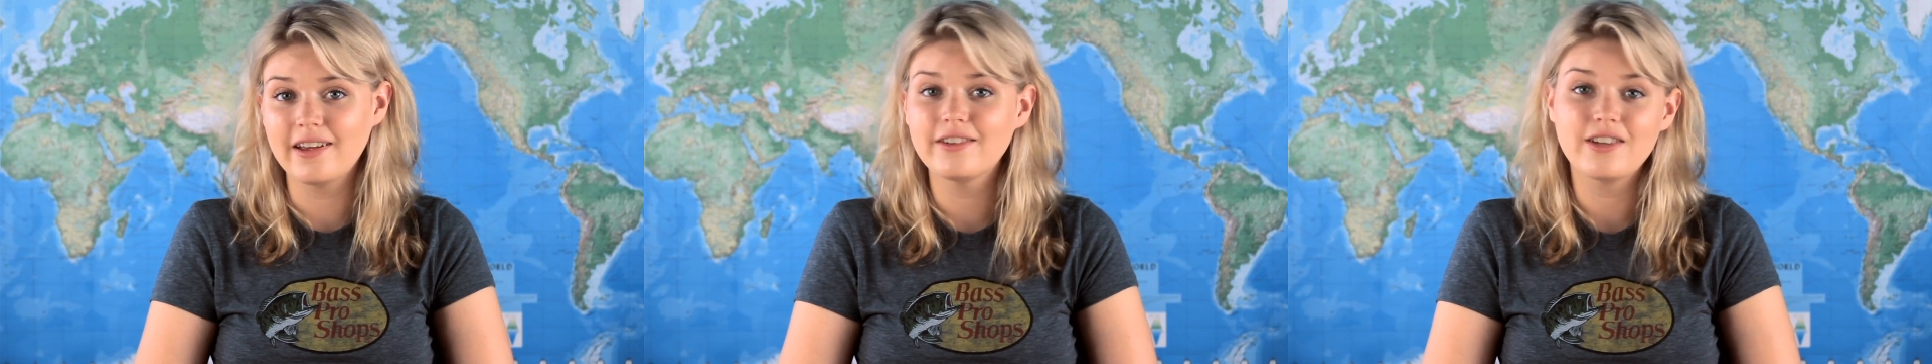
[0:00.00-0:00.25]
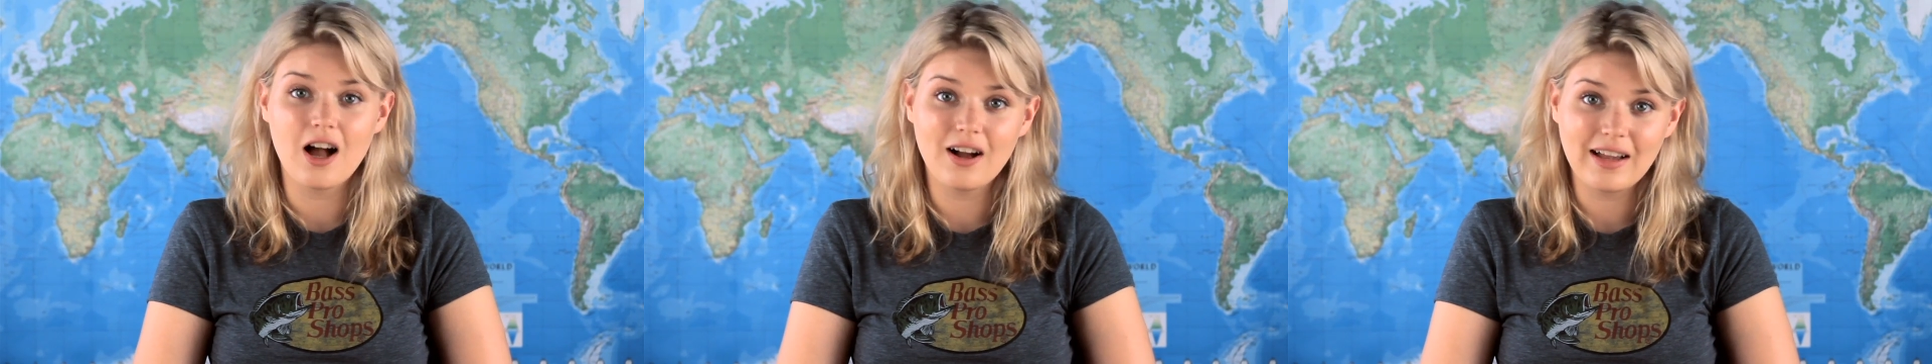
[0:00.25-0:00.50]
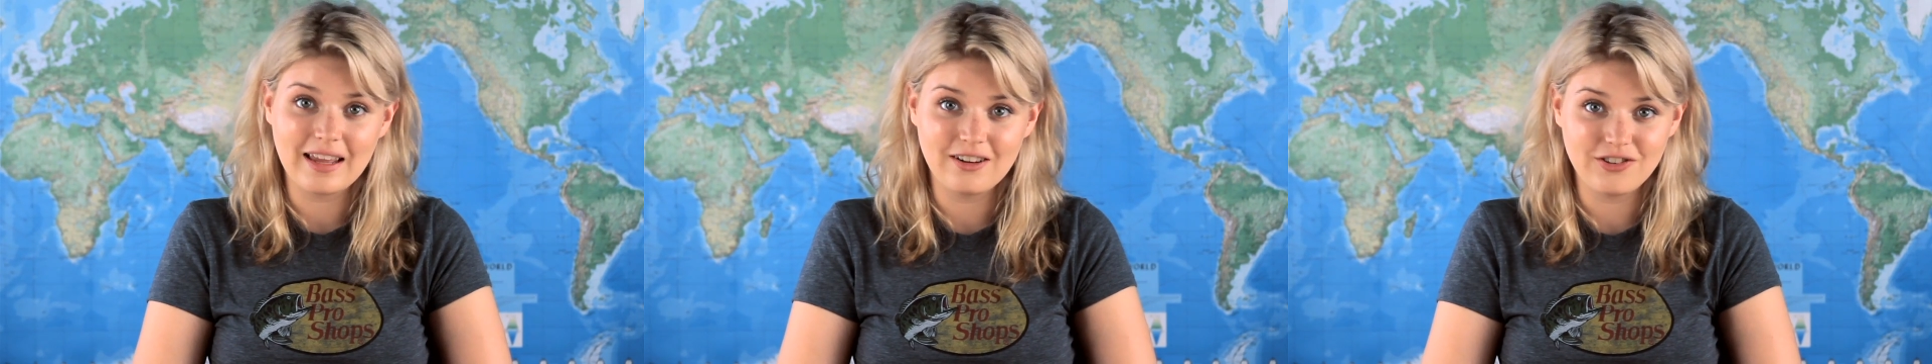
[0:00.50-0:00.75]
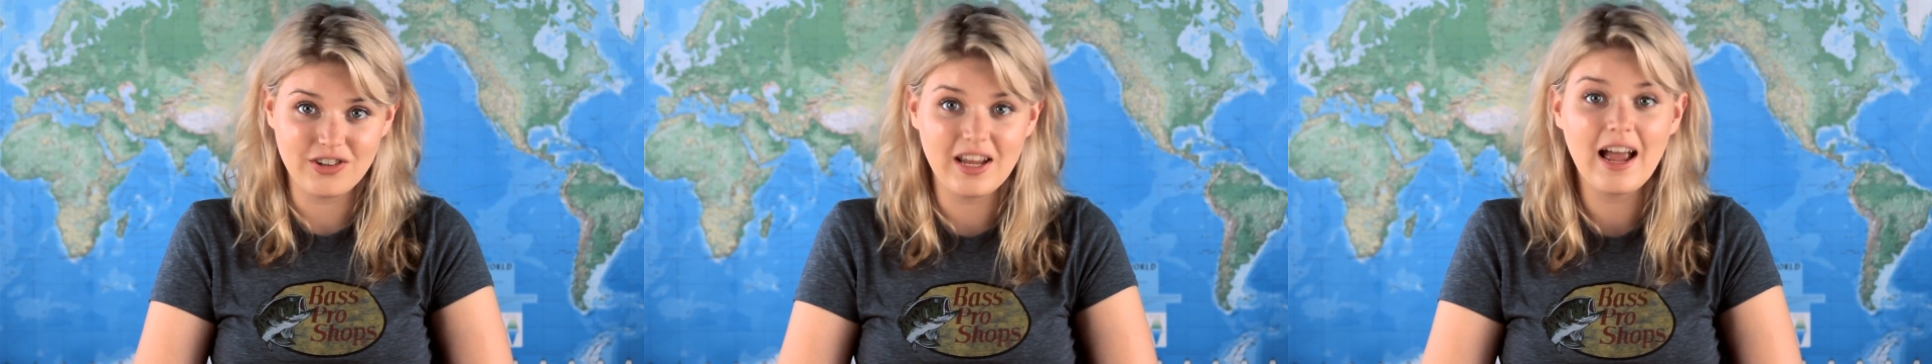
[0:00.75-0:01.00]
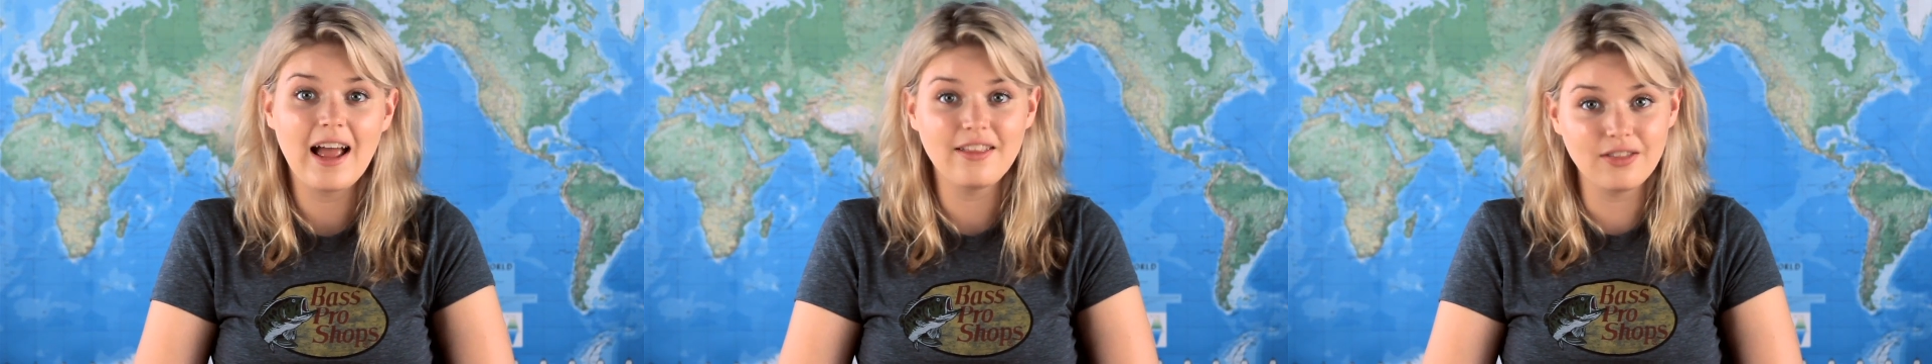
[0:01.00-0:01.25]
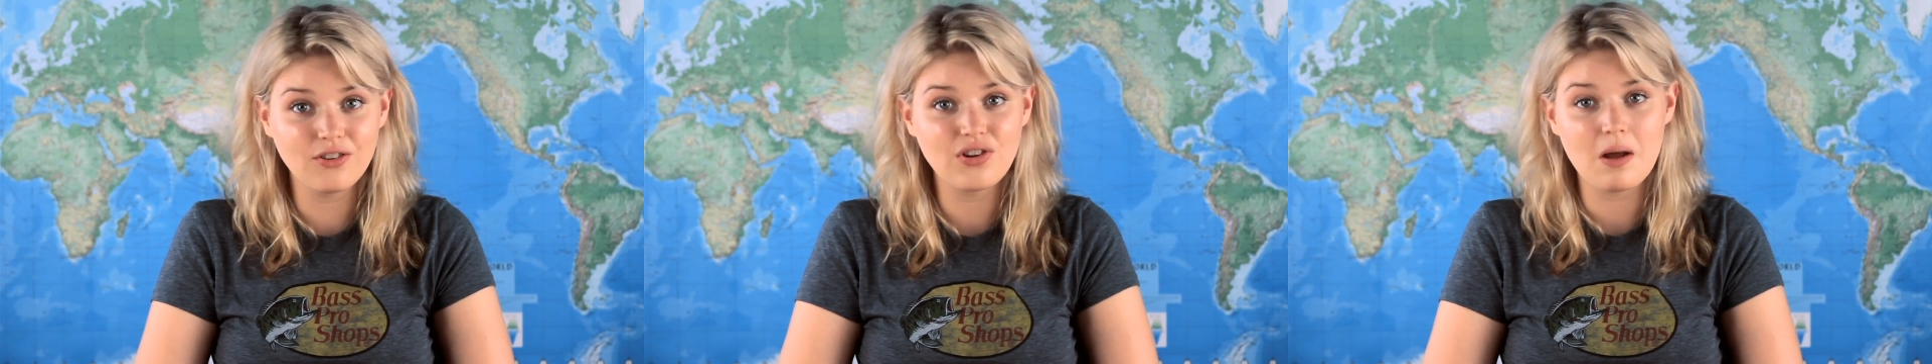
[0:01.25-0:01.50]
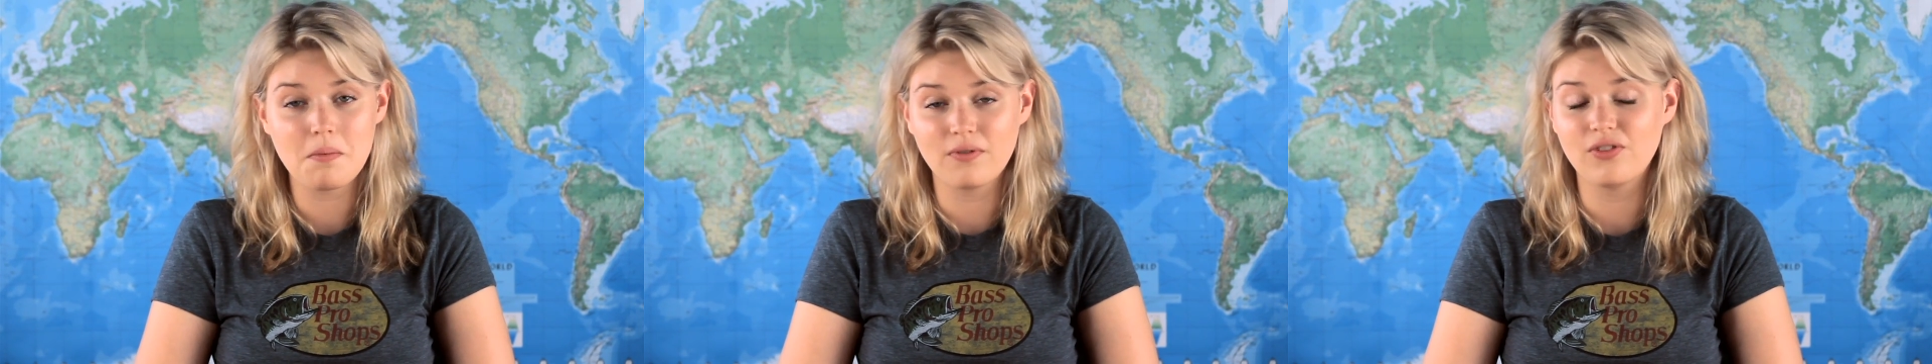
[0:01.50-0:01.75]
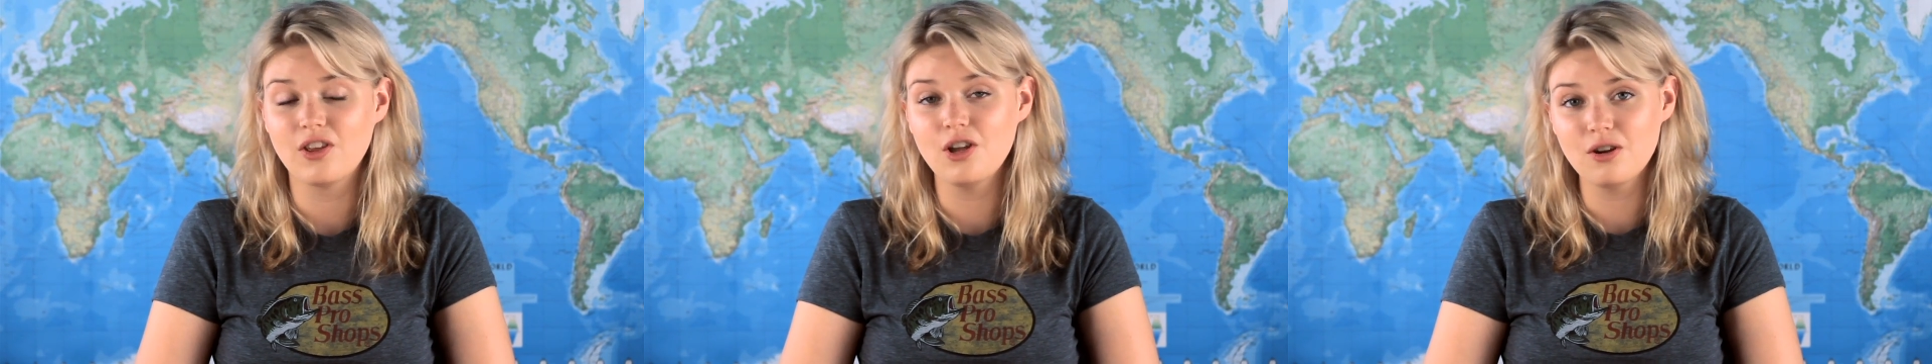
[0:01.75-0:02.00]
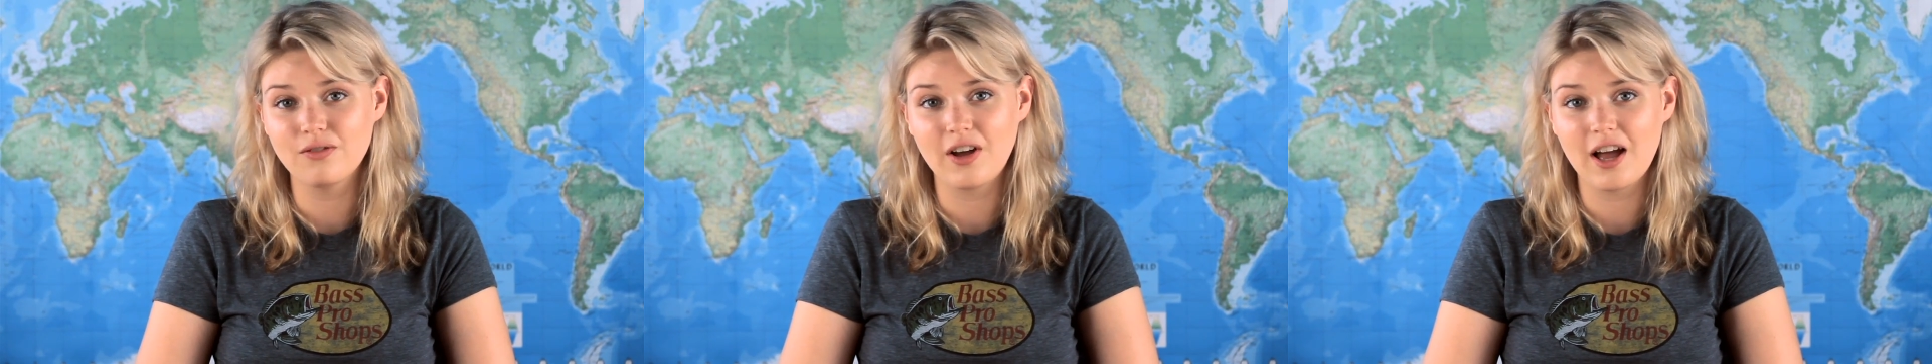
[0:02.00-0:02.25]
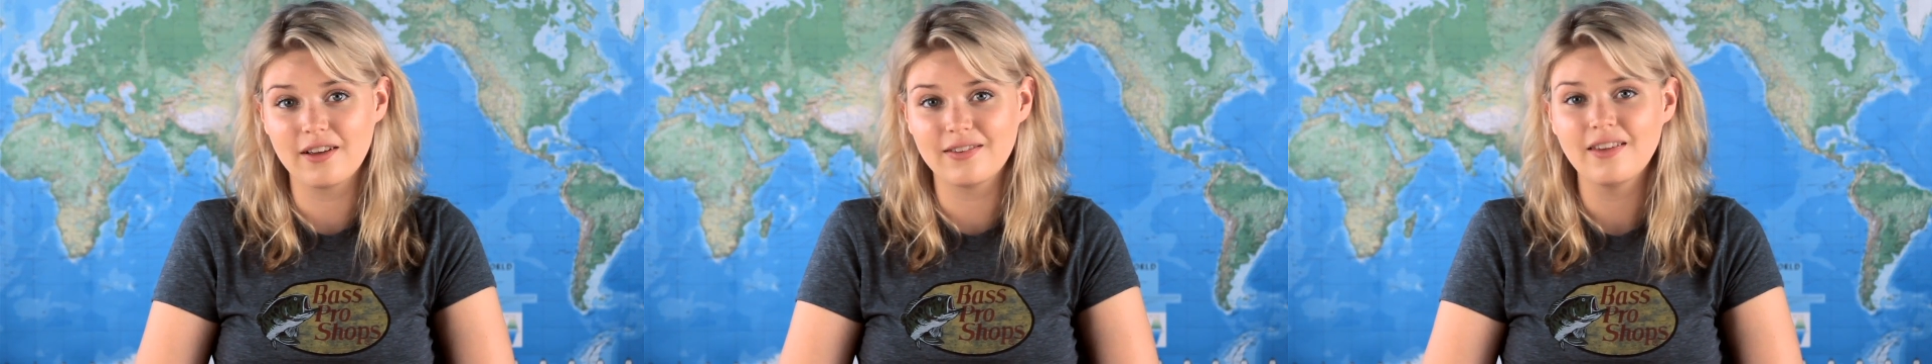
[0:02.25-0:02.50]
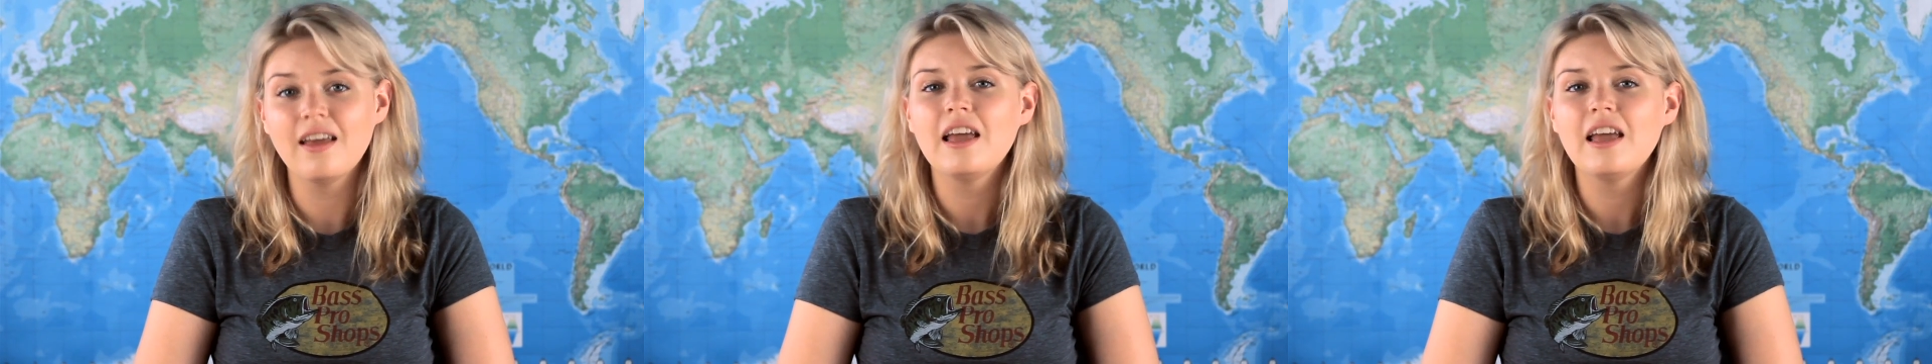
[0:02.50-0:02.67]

dark energy, and the shape of the universe,